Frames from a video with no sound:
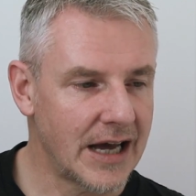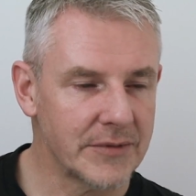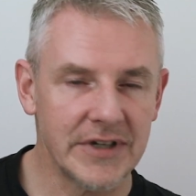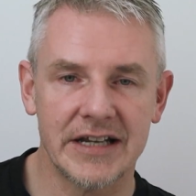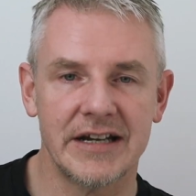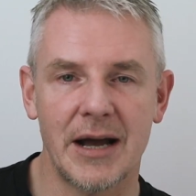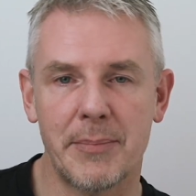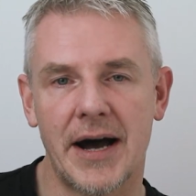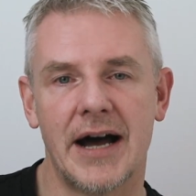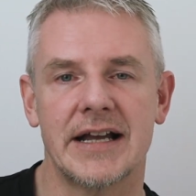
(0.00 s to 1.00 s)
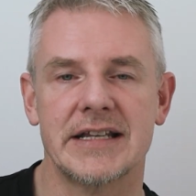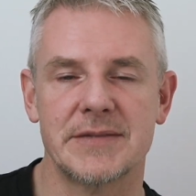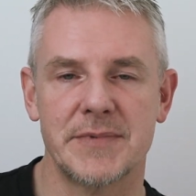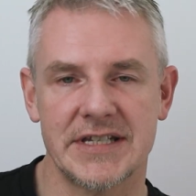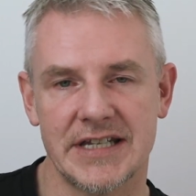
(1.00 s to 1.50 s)
I'm going to create a pack
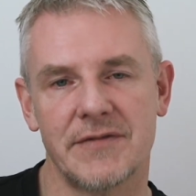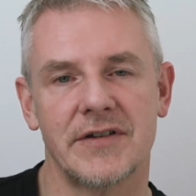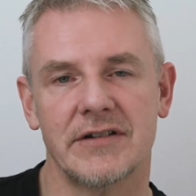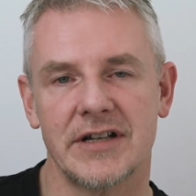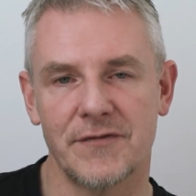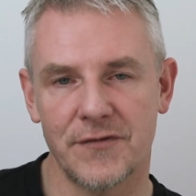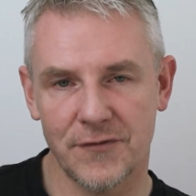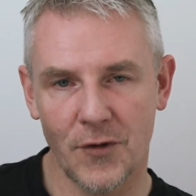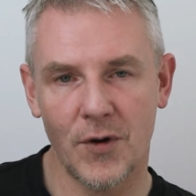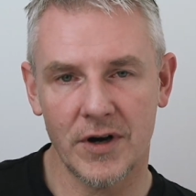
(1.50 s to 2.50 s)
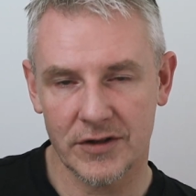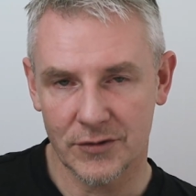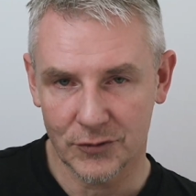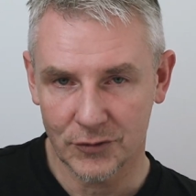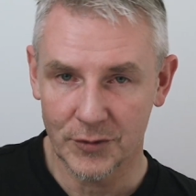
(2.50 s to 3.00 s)
specifically for
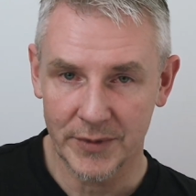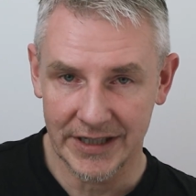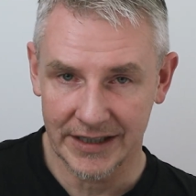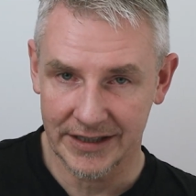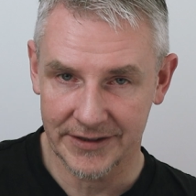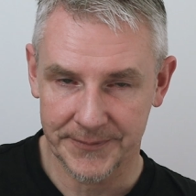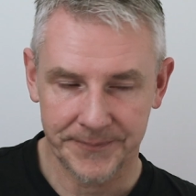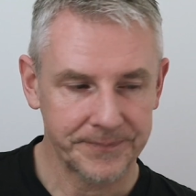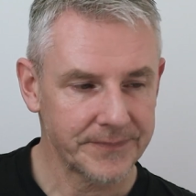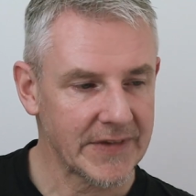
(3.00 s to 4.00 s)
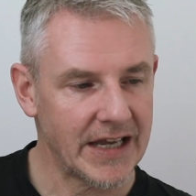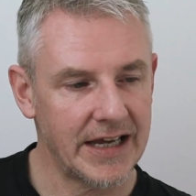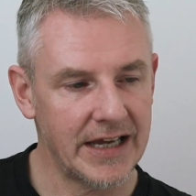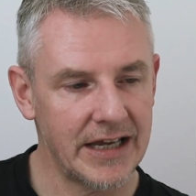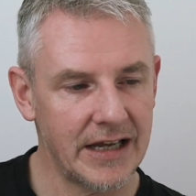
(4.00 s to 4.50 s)
Luminar.
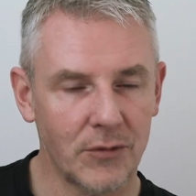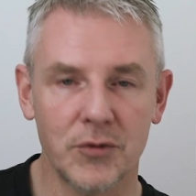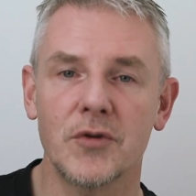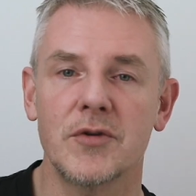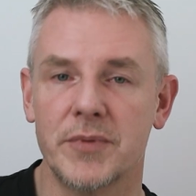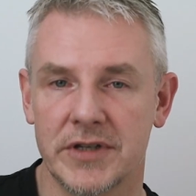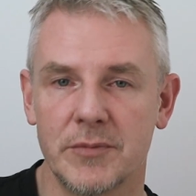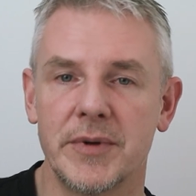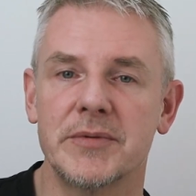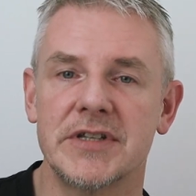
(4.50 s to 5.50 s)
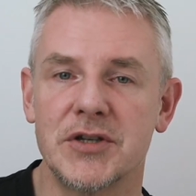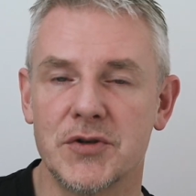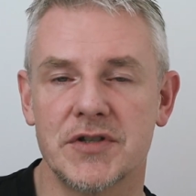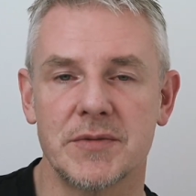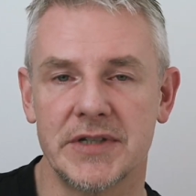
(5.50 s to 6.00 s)
Uh, although they'll be, you'll be able to
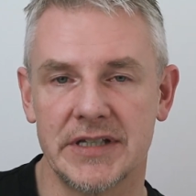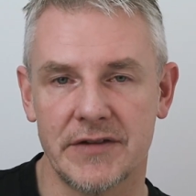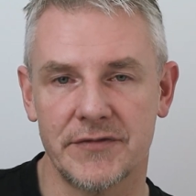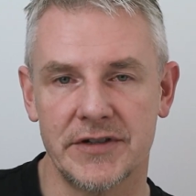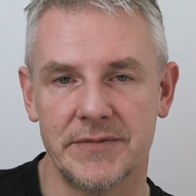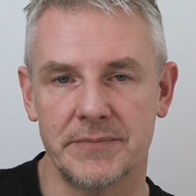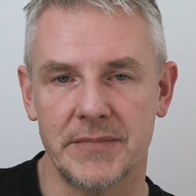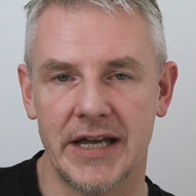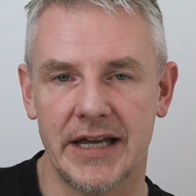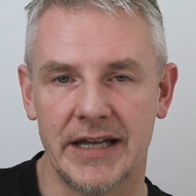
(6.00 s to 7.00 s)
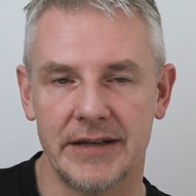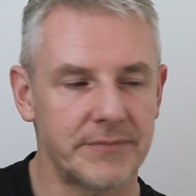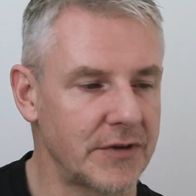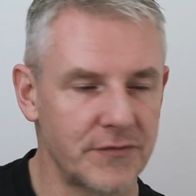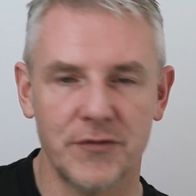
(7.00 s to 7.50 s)
use them in different Uh,
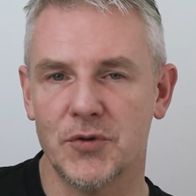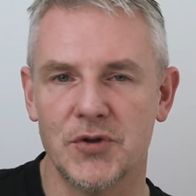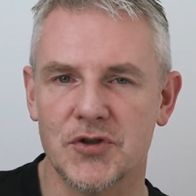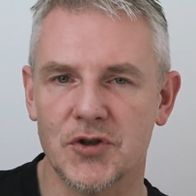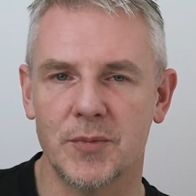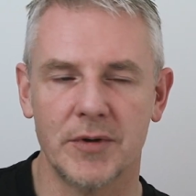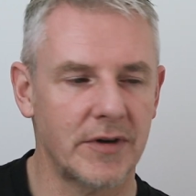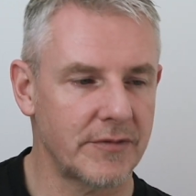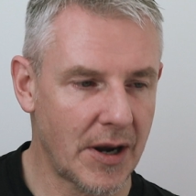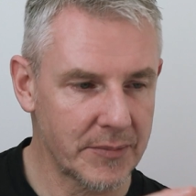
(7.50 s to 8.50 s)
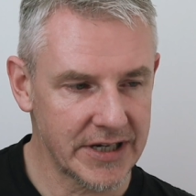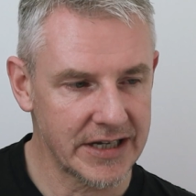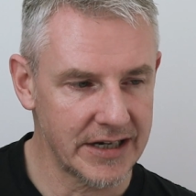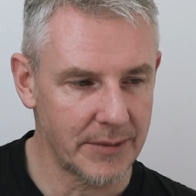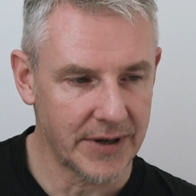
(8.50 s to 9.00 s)
what Photoshop or whatever, I'm going
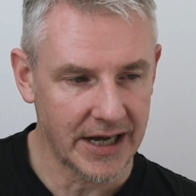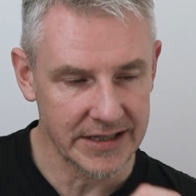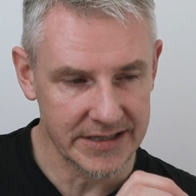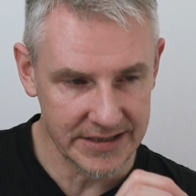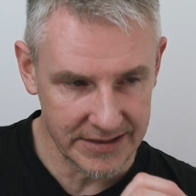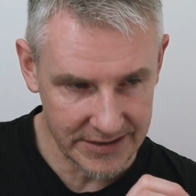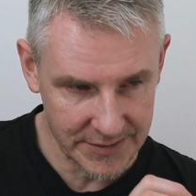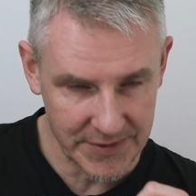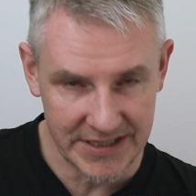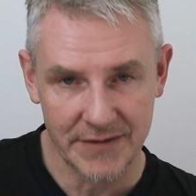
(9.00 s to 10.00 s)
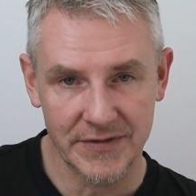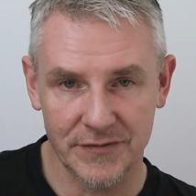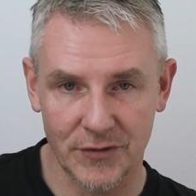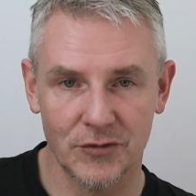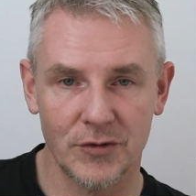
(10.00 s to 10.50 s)
to create a pack that's
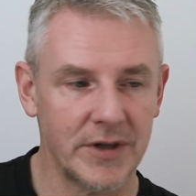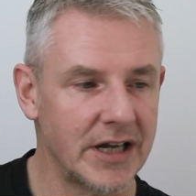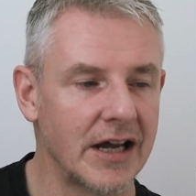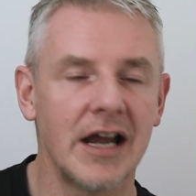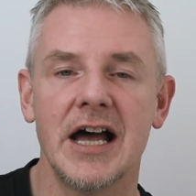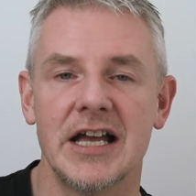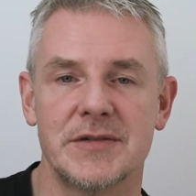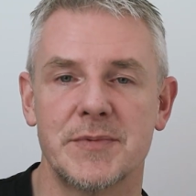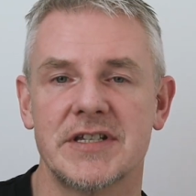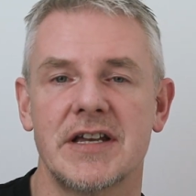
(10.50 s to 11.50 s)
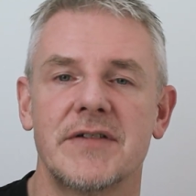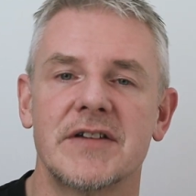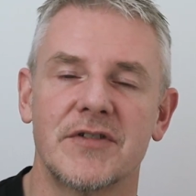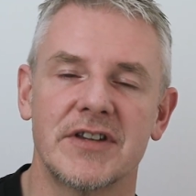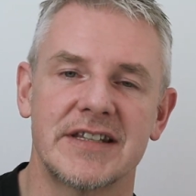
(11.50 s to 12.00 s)
specific for Luminar and
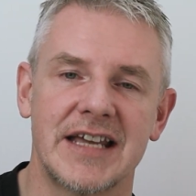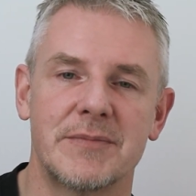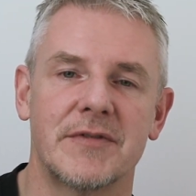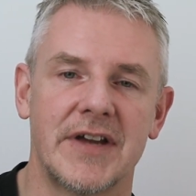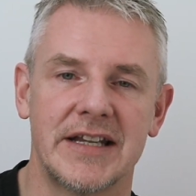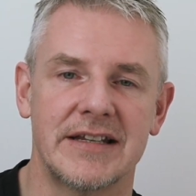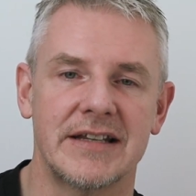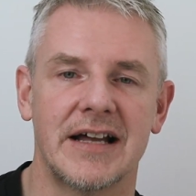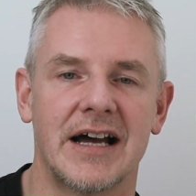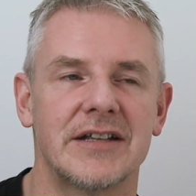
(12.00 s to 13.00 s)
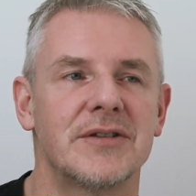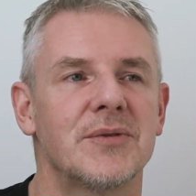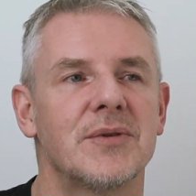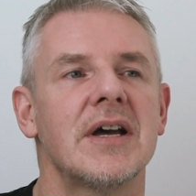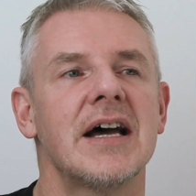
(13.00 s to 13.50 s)
specific for the type of editing that I
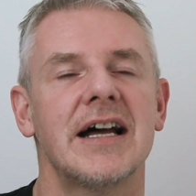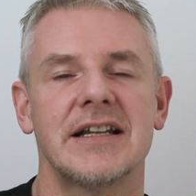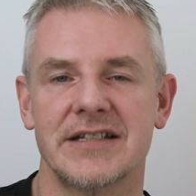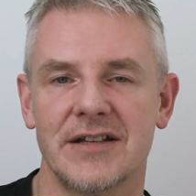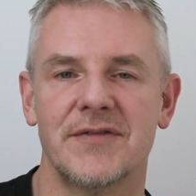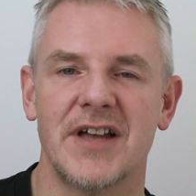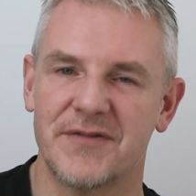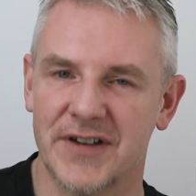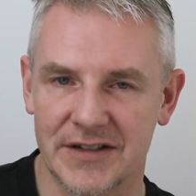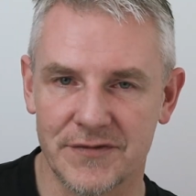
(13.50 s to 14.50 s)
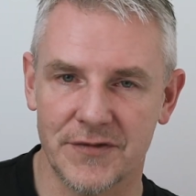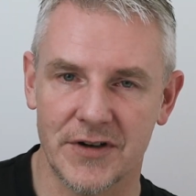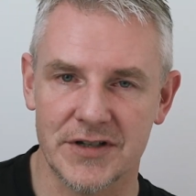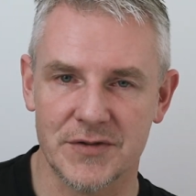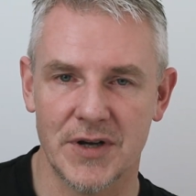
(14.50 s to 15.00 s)
do and the stuff that I find
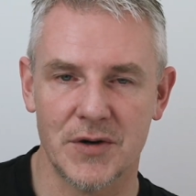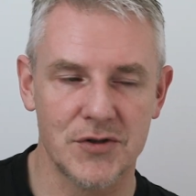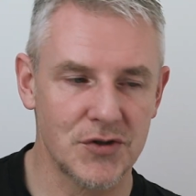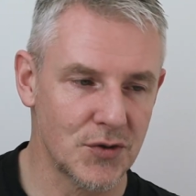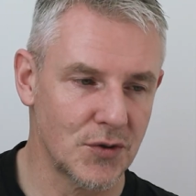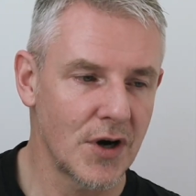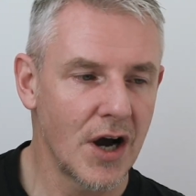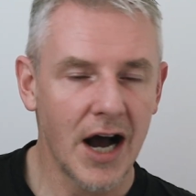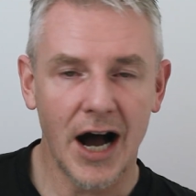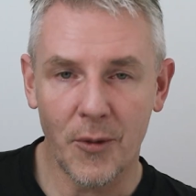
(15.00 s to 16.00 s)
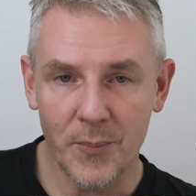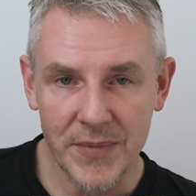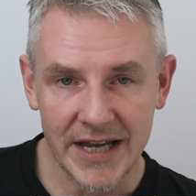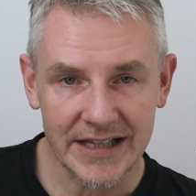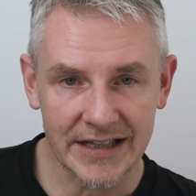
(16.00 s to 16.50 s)
fun as well. So I'll
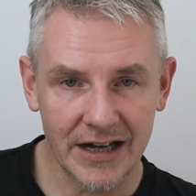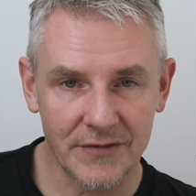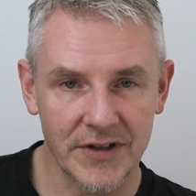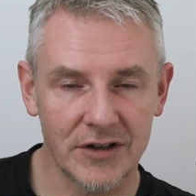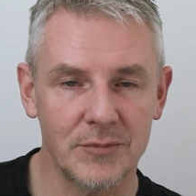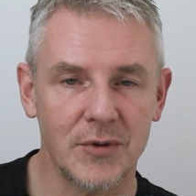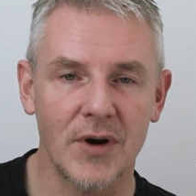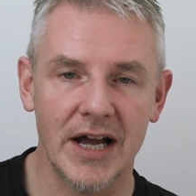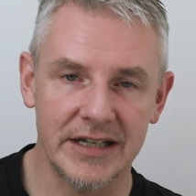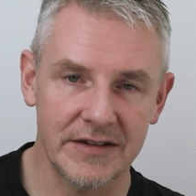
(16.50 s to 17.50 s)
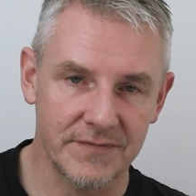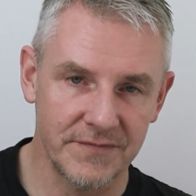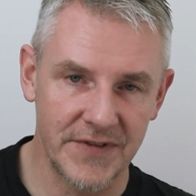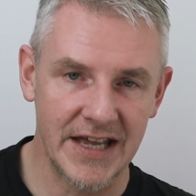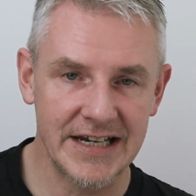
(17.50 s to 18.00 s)
make that available in the
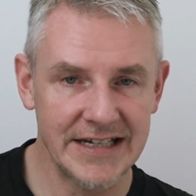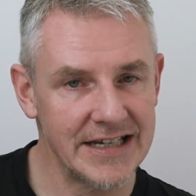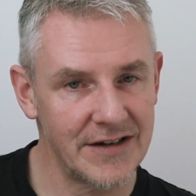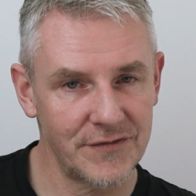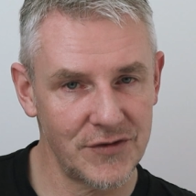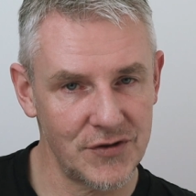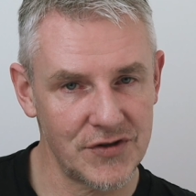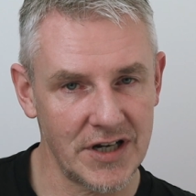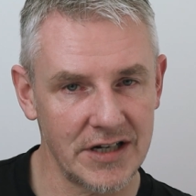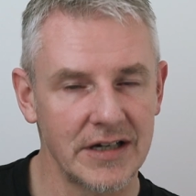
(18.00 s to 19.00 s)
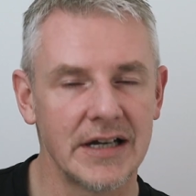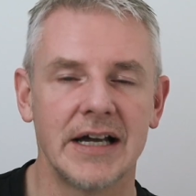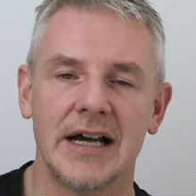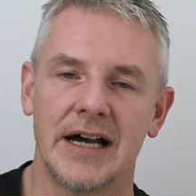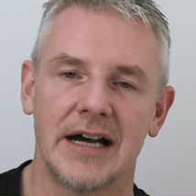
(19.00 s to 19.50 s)
very near future,
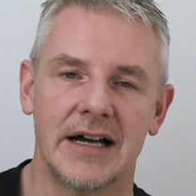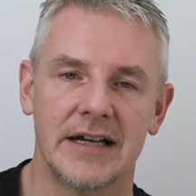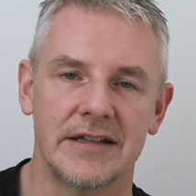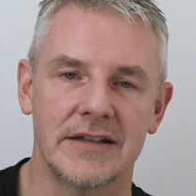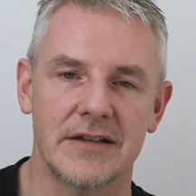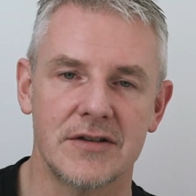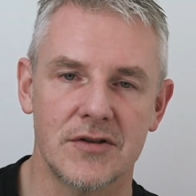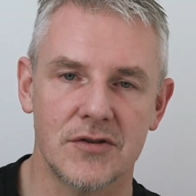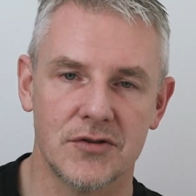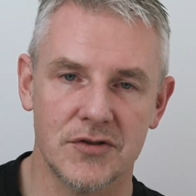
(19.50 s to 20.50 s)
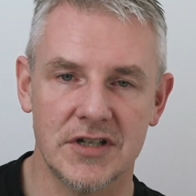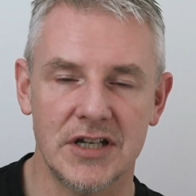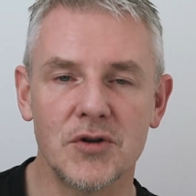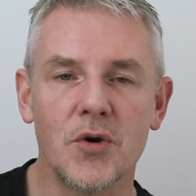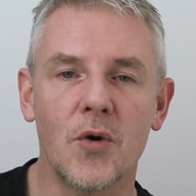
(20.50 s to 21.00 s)
and so that
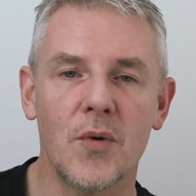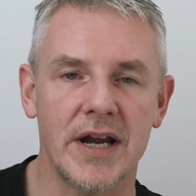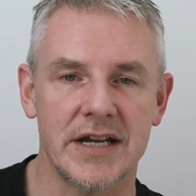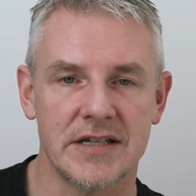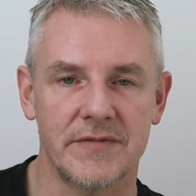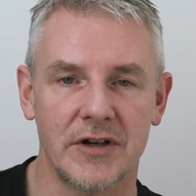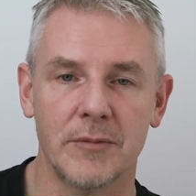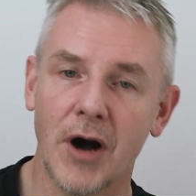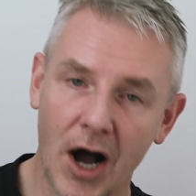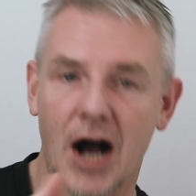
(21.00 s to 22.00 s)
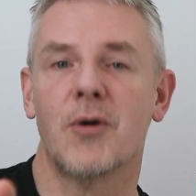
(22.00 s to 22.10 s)
you know when it's available.